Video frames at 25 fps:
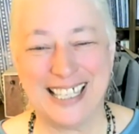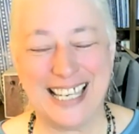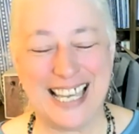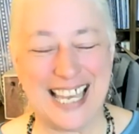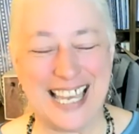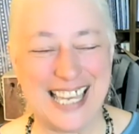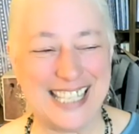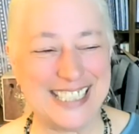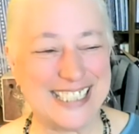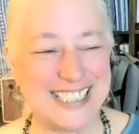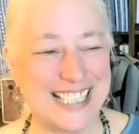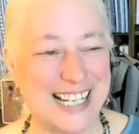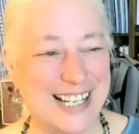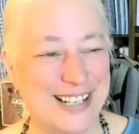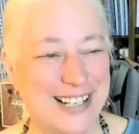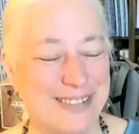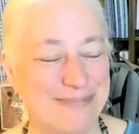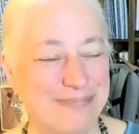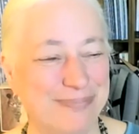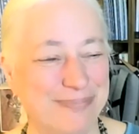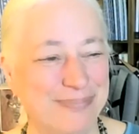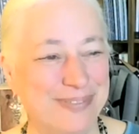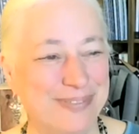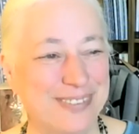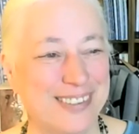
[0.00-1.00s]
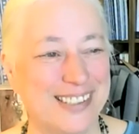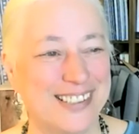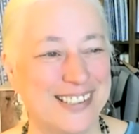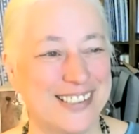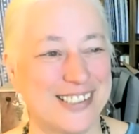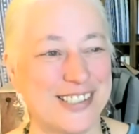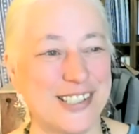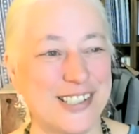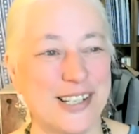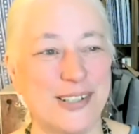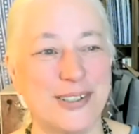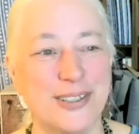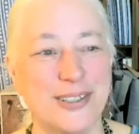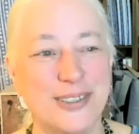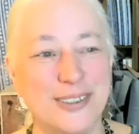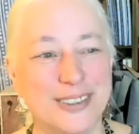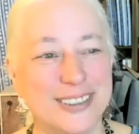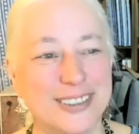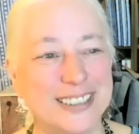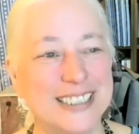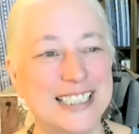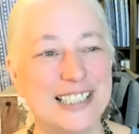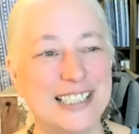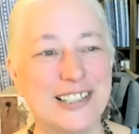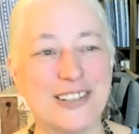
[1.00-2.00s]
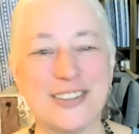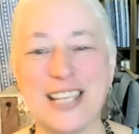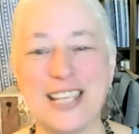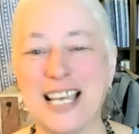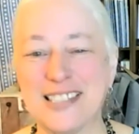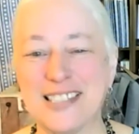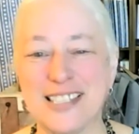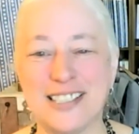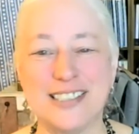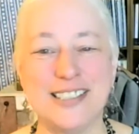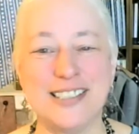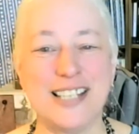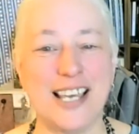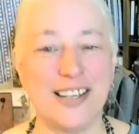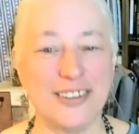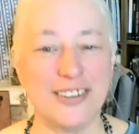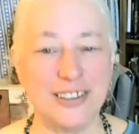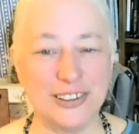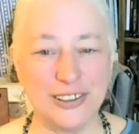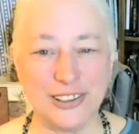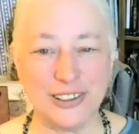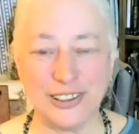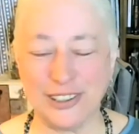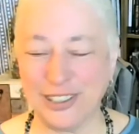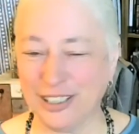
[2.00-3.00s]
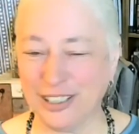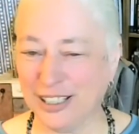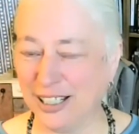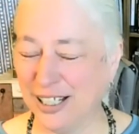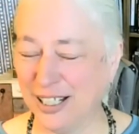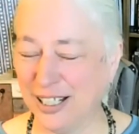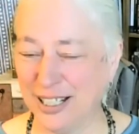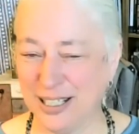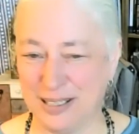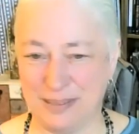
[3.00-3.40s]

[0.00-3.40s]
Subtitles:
and so, that's another,